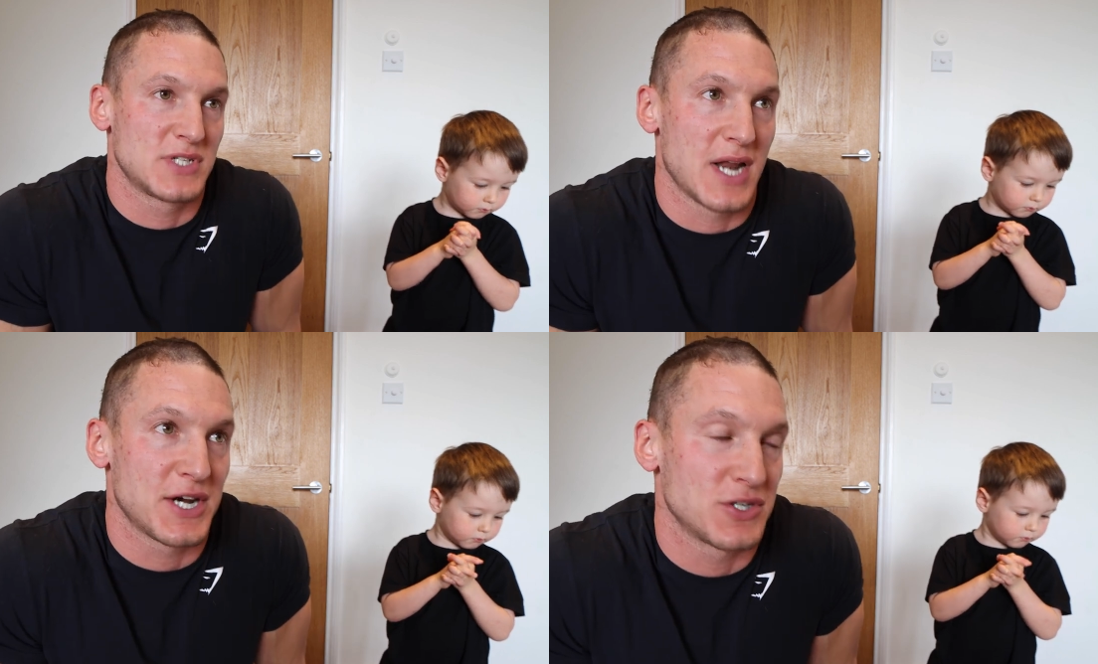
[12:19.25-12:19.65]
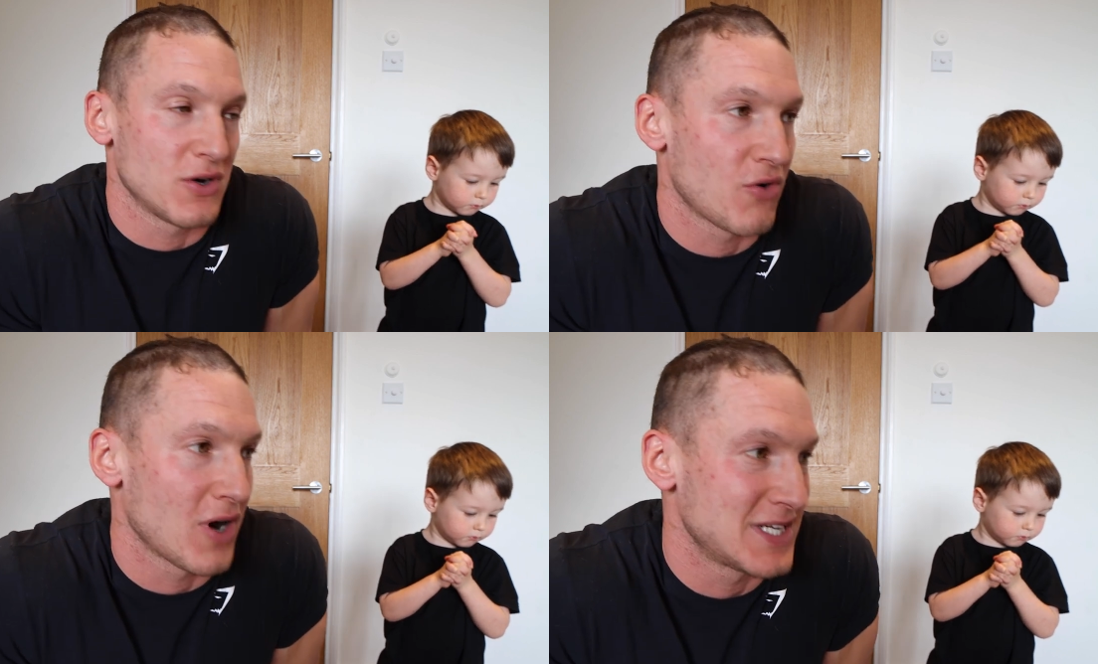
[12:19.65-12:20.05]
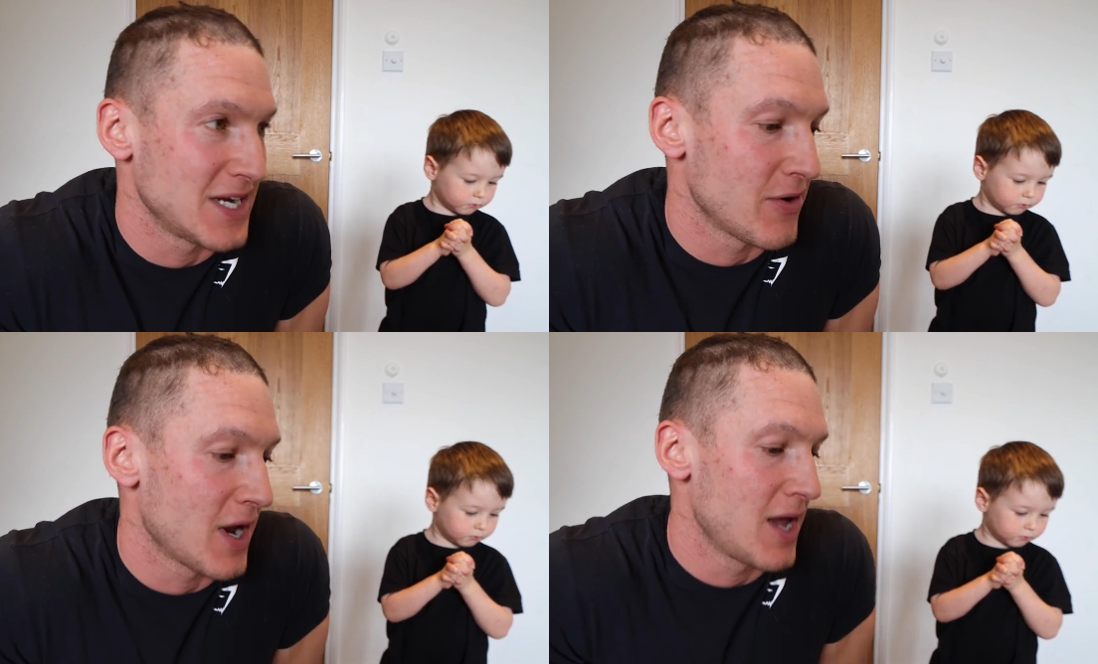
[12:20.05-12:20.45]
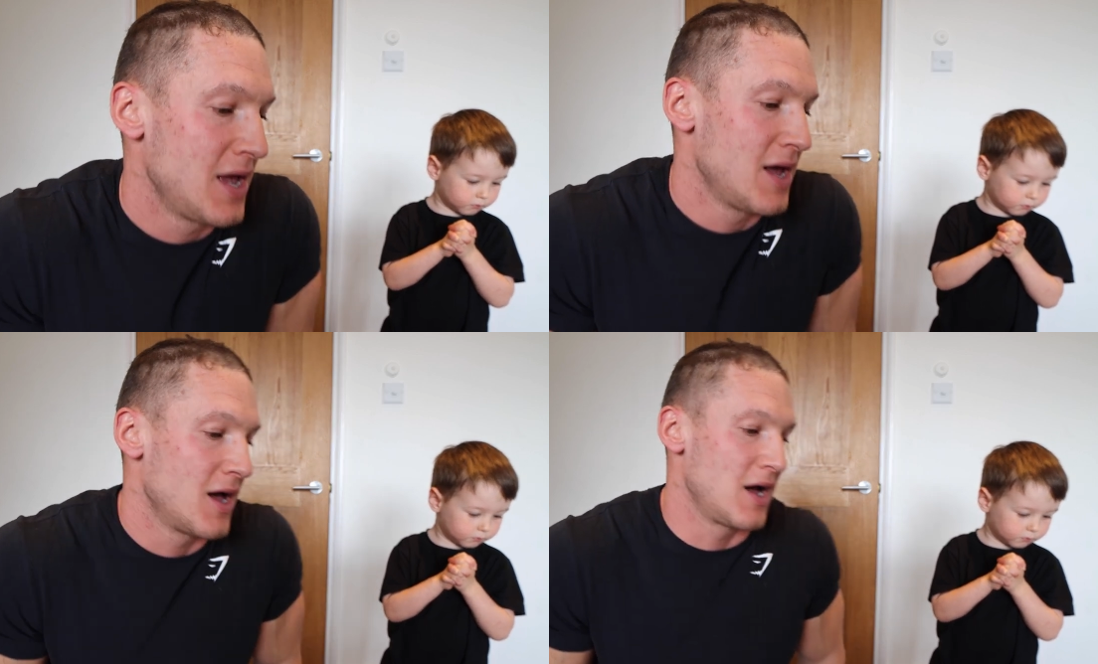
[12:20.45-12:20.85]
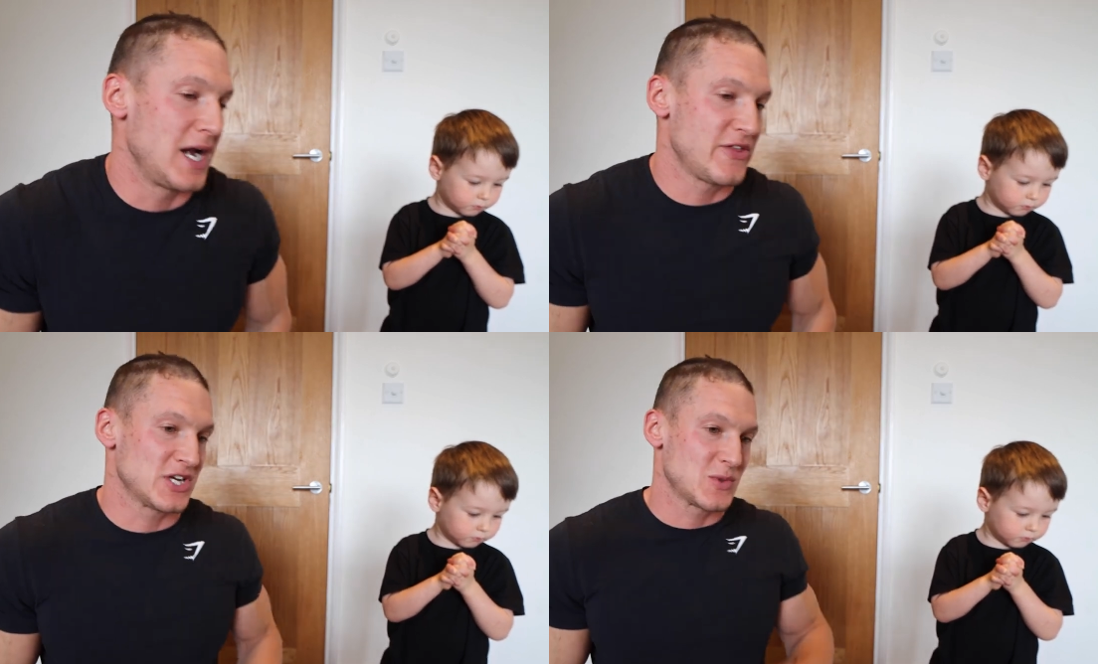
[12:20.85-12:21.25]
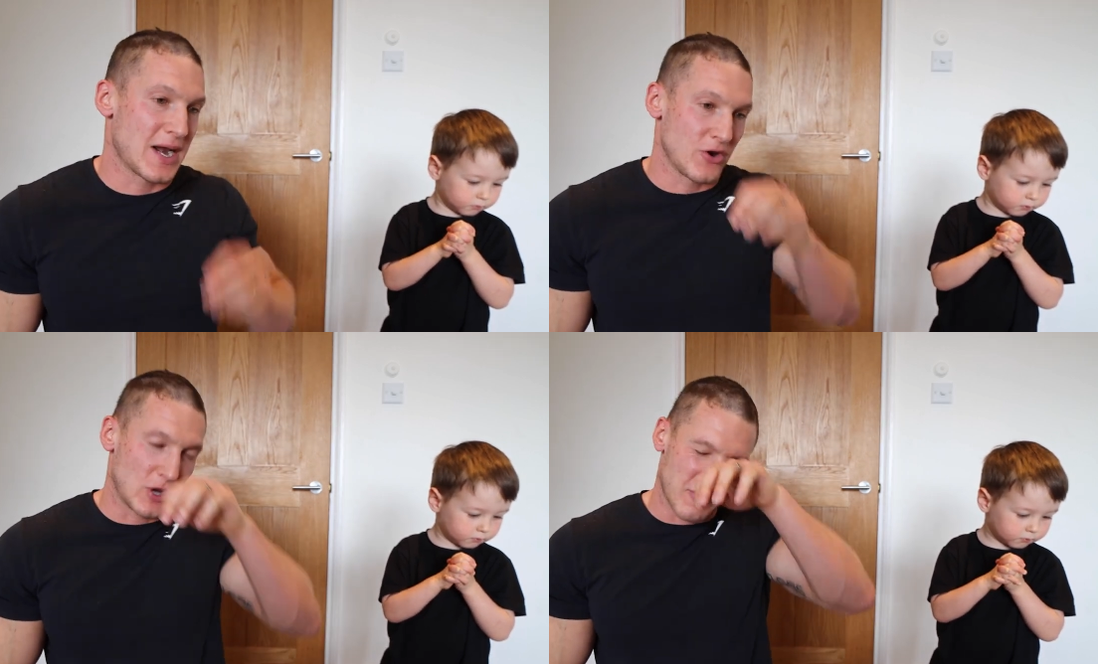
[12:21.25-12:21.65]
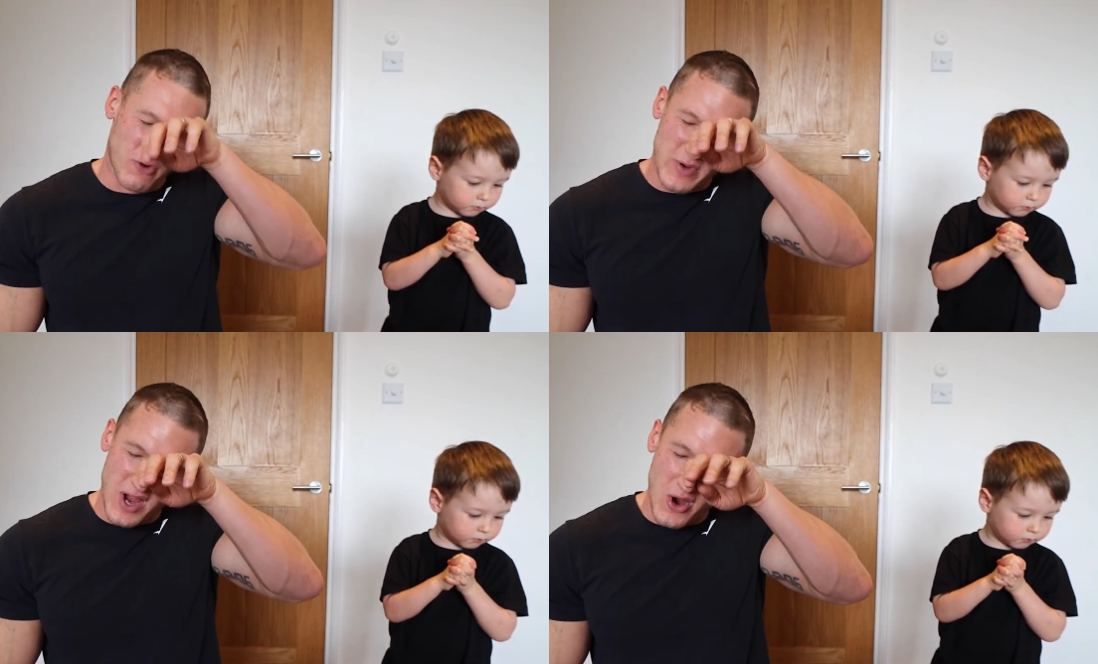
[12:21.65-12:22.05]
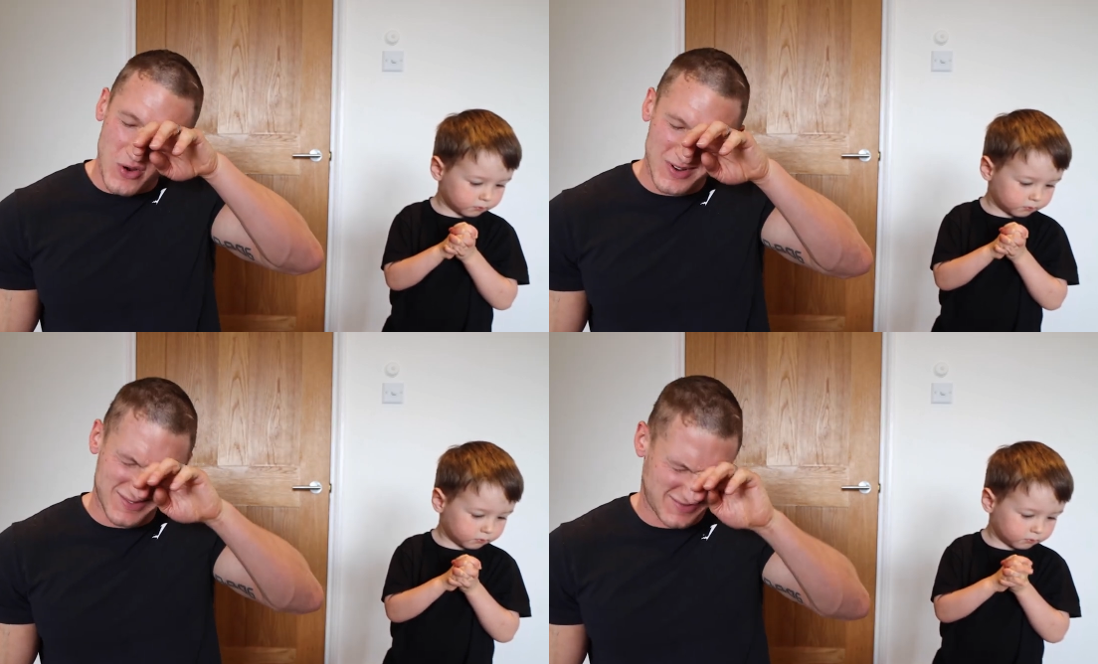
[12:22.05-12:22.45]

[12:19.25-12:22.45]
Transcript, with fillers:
Speaker 1: selection, criteria. Uh, anything to add, Luca, before we go?